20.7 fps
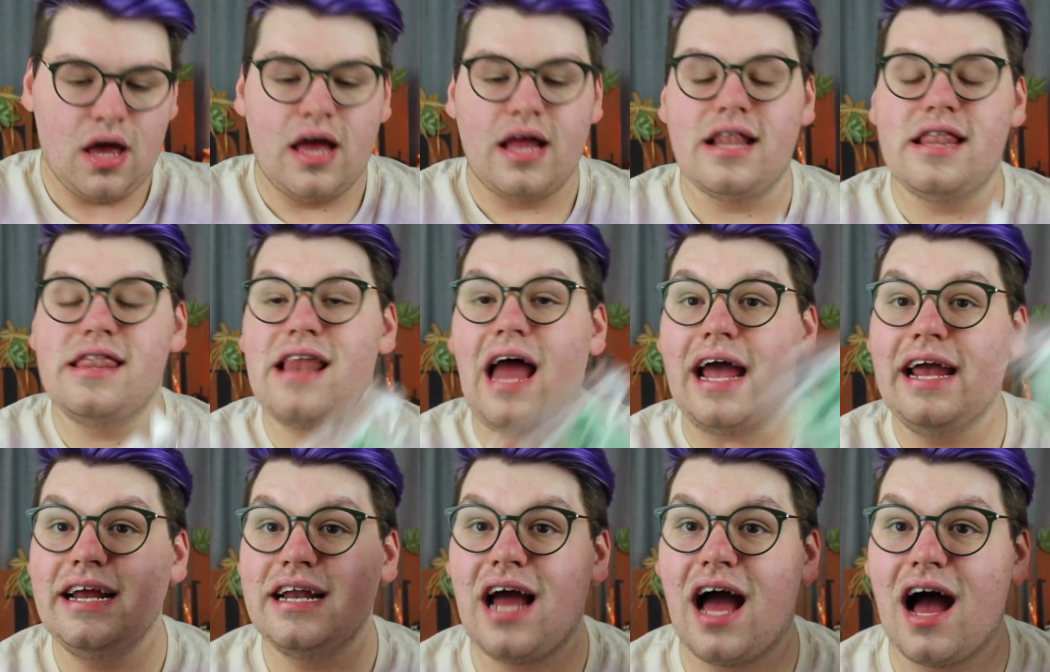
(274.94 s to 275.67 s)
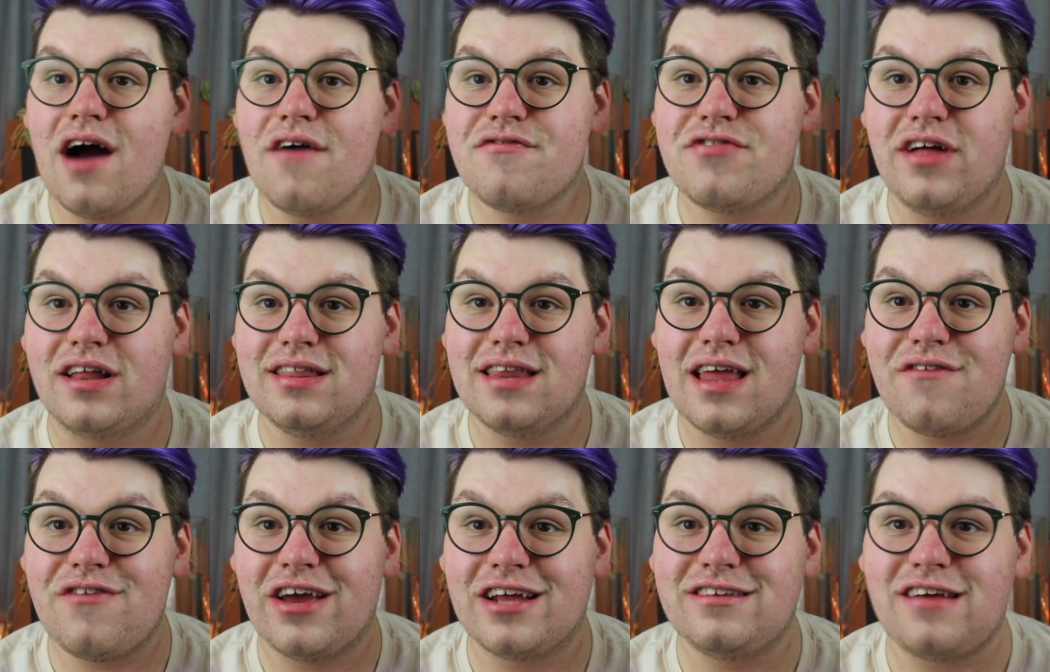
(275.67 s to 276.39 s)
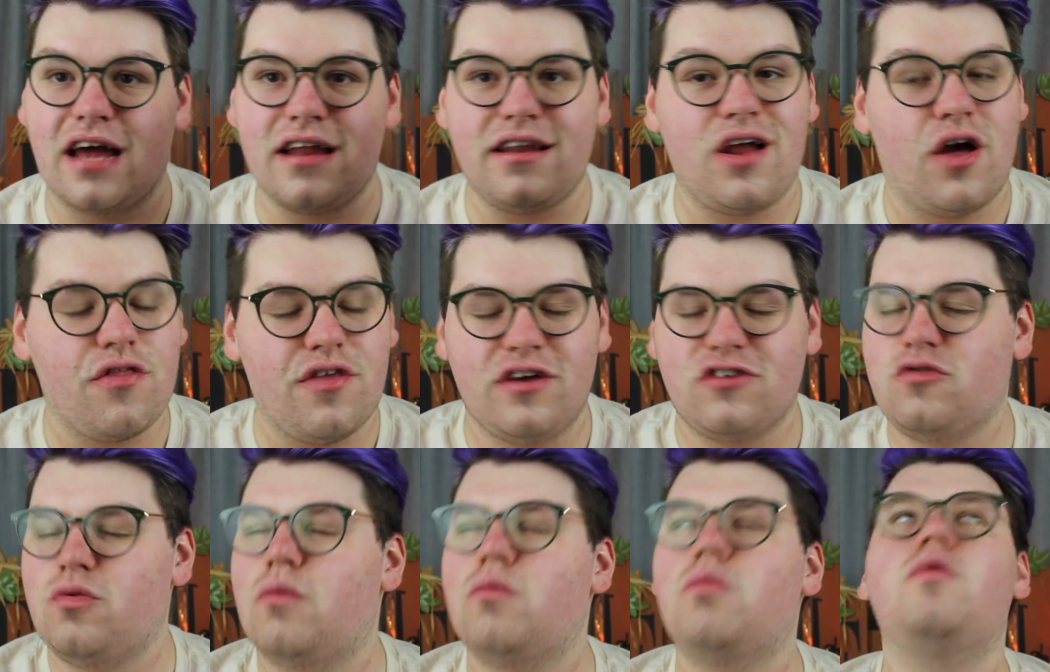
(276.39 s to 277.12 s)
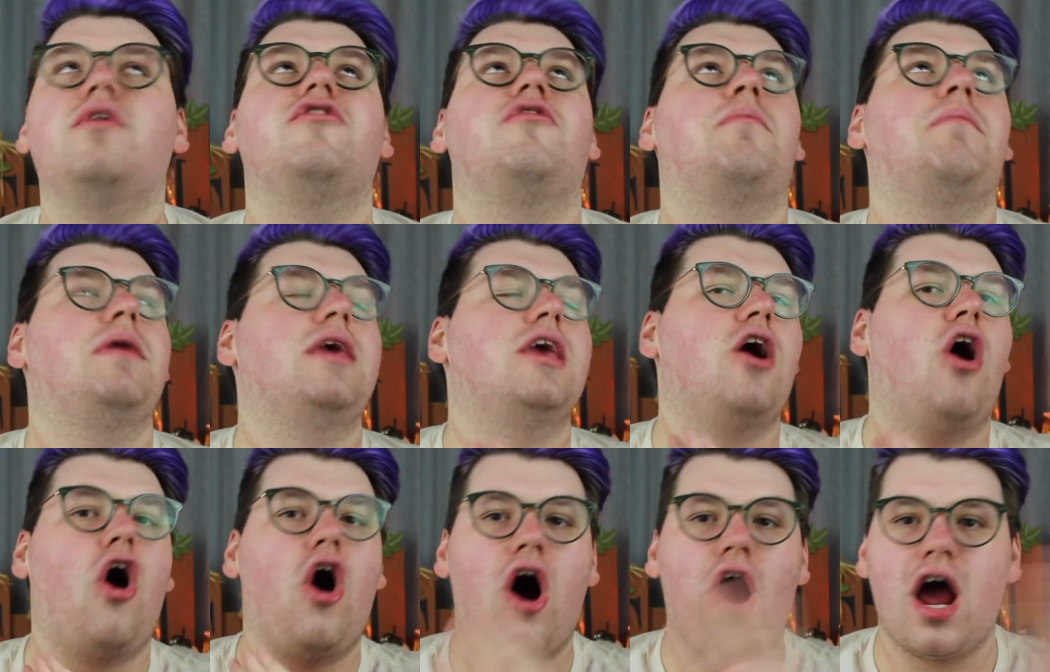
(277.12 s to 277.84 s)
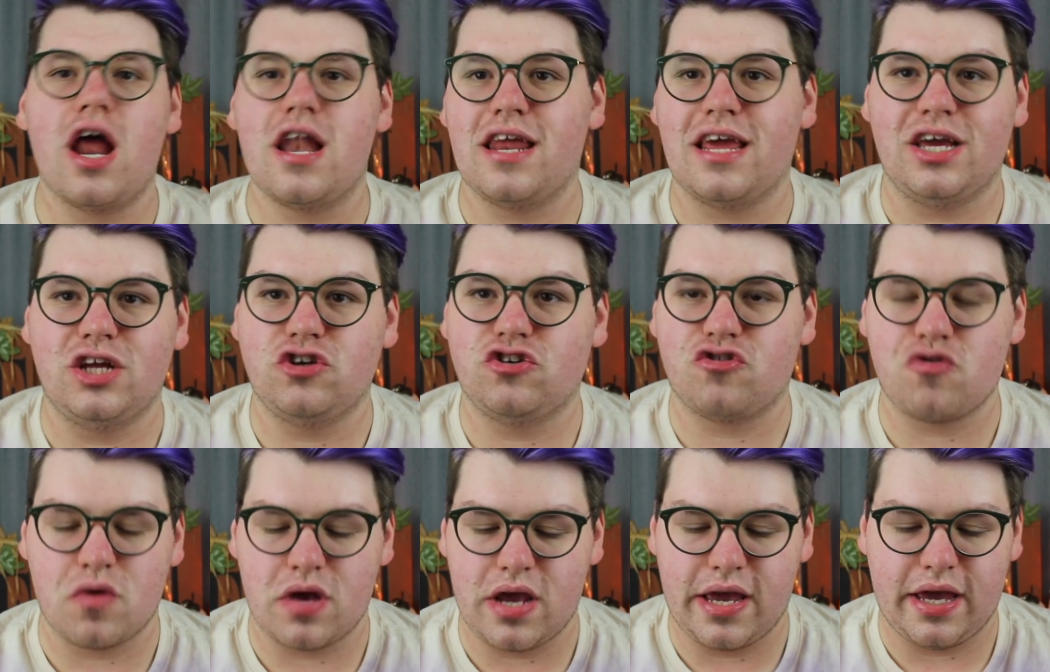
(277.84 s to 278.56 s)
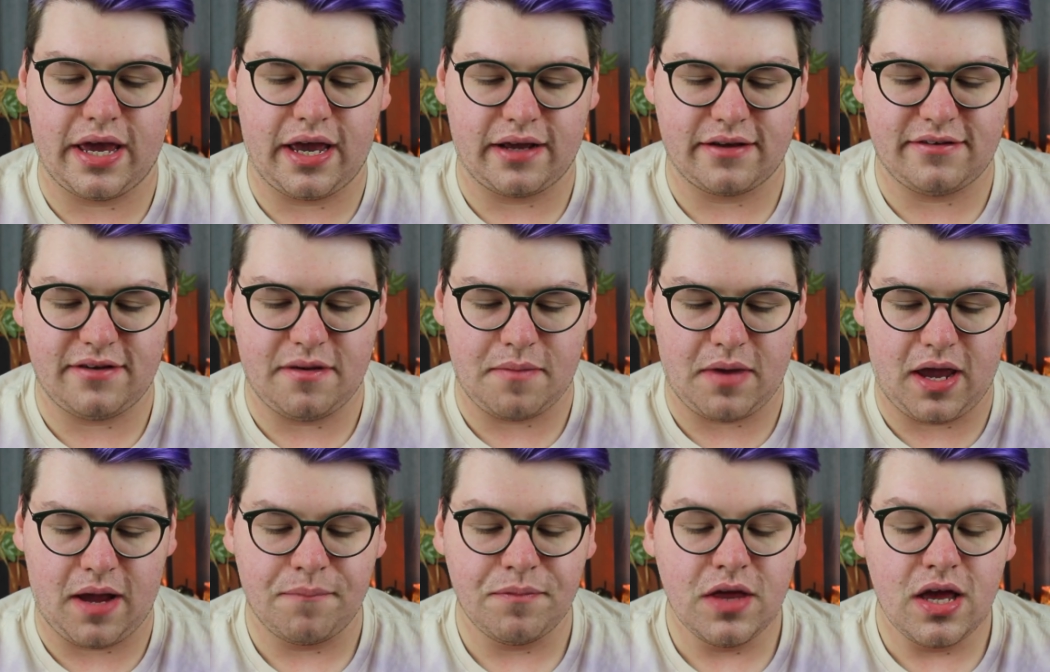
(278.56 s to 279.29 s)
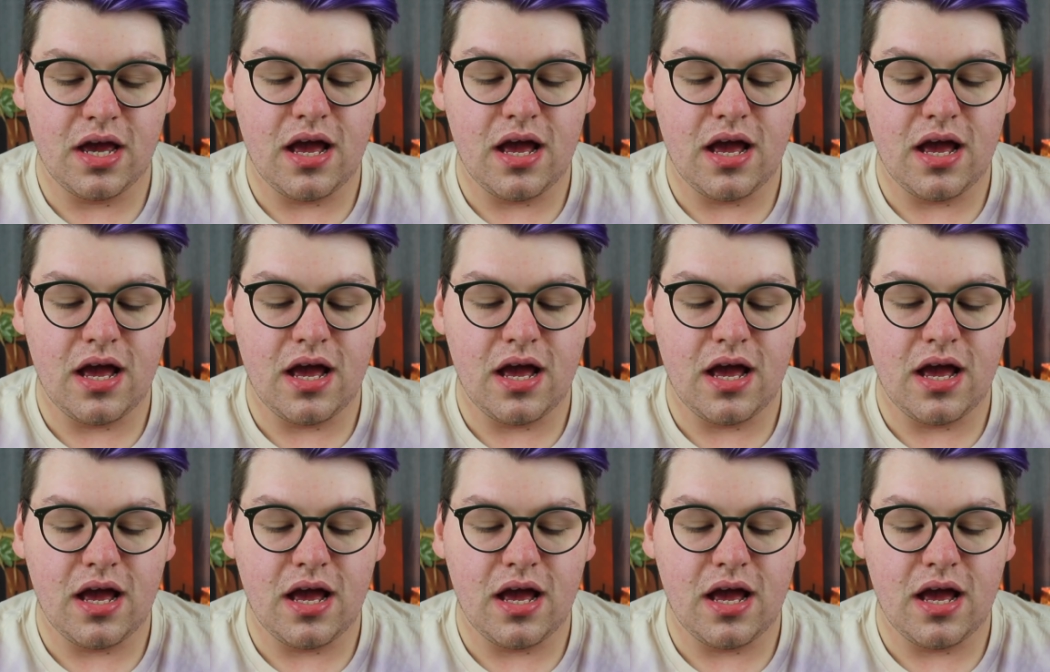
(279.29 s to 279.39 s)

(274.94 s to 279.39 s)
Night of the Living Dead. Now this one was beyond intriguing to me.